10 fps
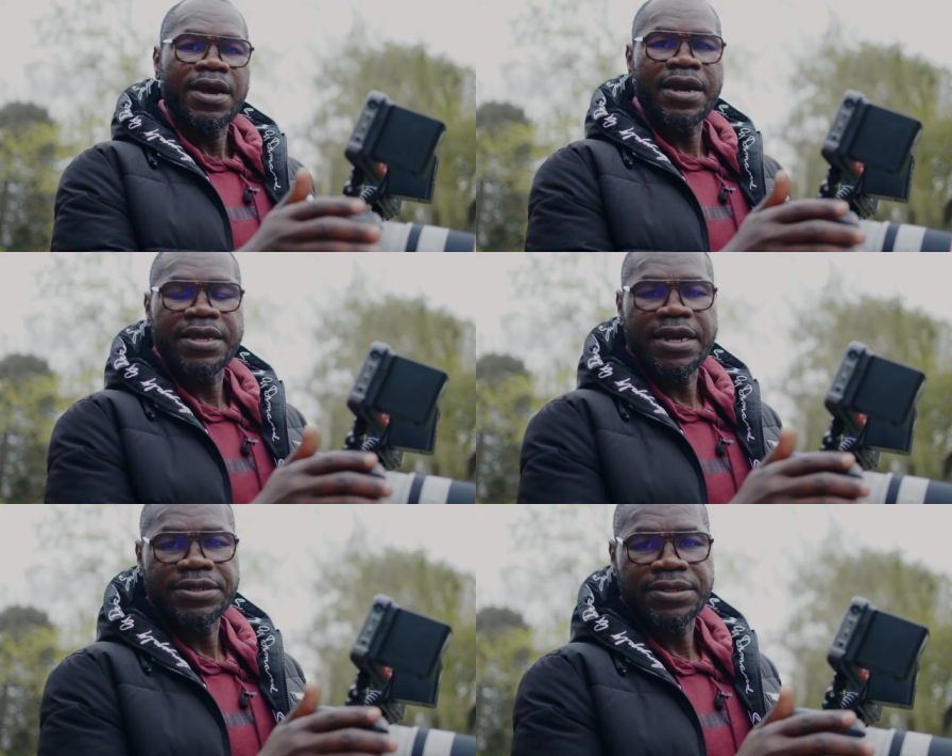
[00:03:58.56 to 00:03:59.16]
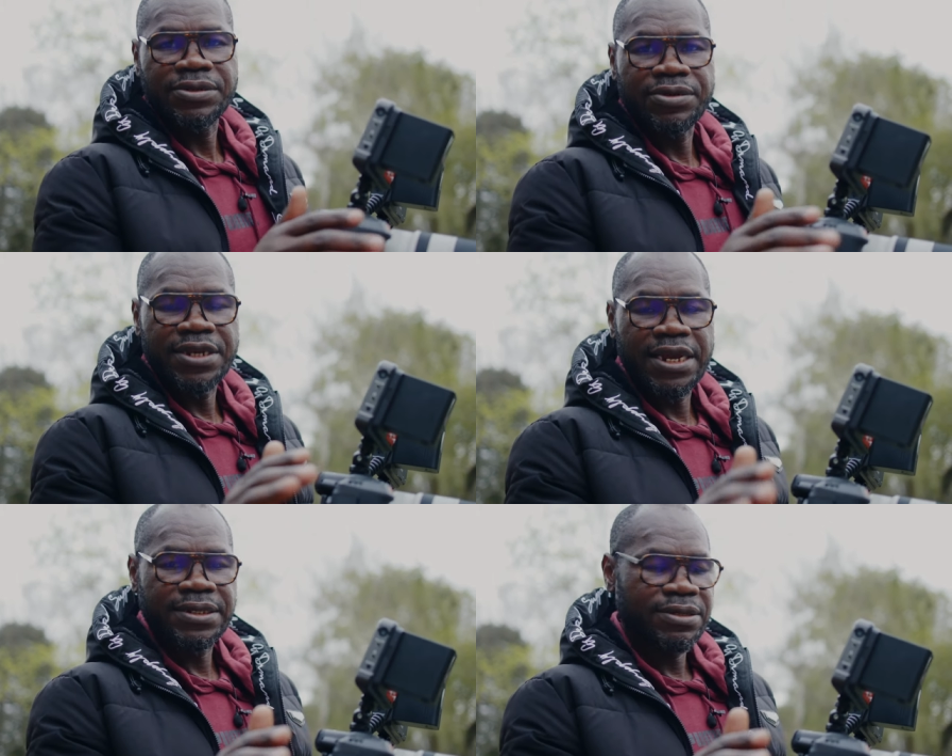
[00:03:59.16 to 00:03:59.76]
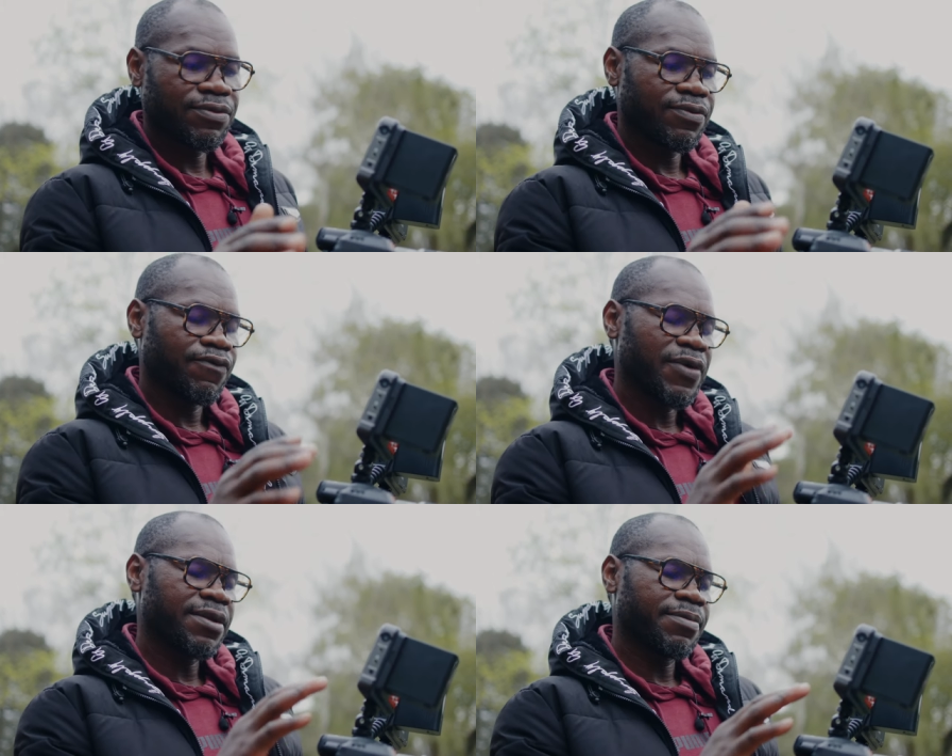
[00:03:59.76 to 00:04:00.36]
Alright, guys. so next,
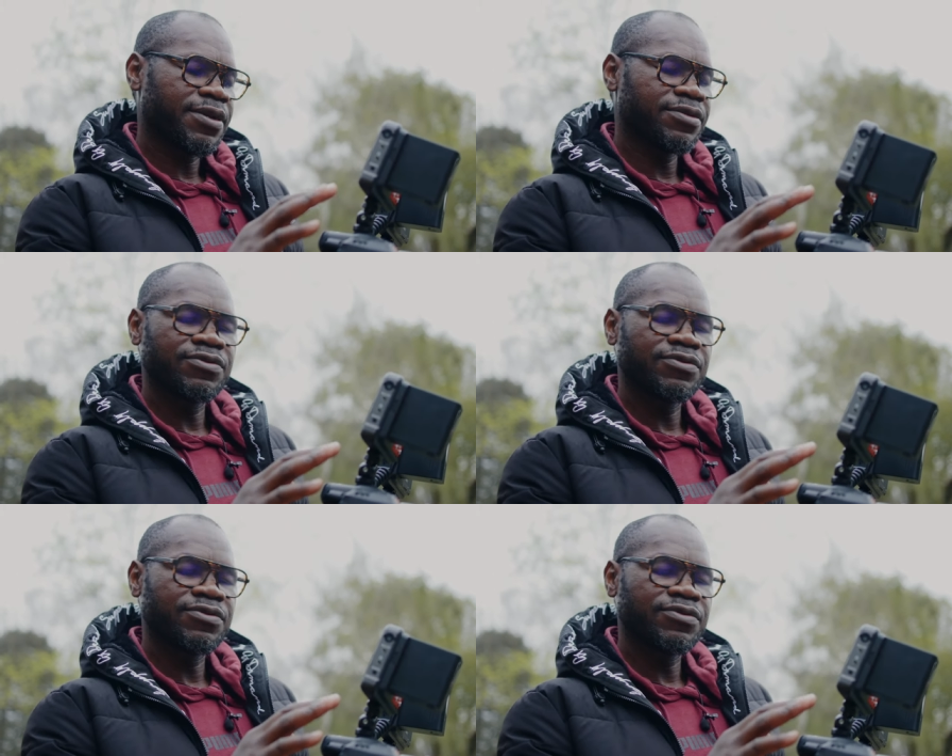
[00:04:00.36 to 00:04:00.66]
what I'm gonna